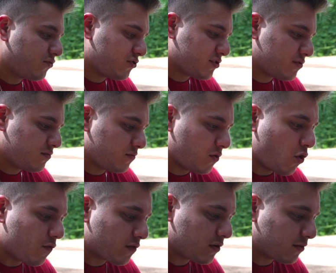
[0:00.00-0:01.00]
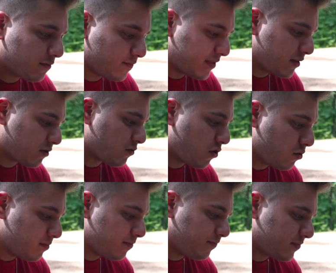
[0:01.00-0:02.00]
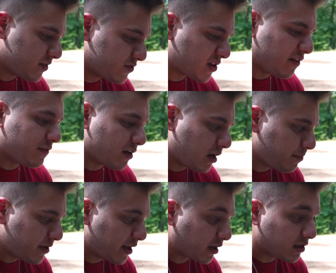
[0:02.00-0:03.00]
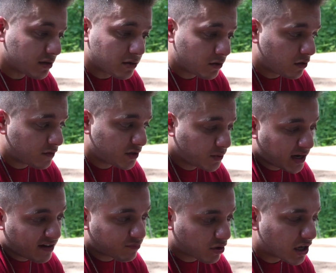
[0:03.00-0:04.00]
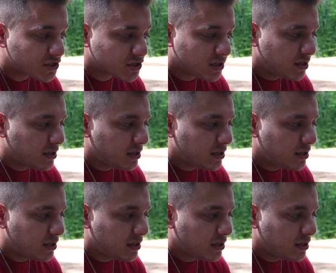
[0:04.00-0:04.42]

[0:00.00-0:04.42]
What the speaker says: Just over the chrome, scuff it up, and then clear coat over it. You would have brushed,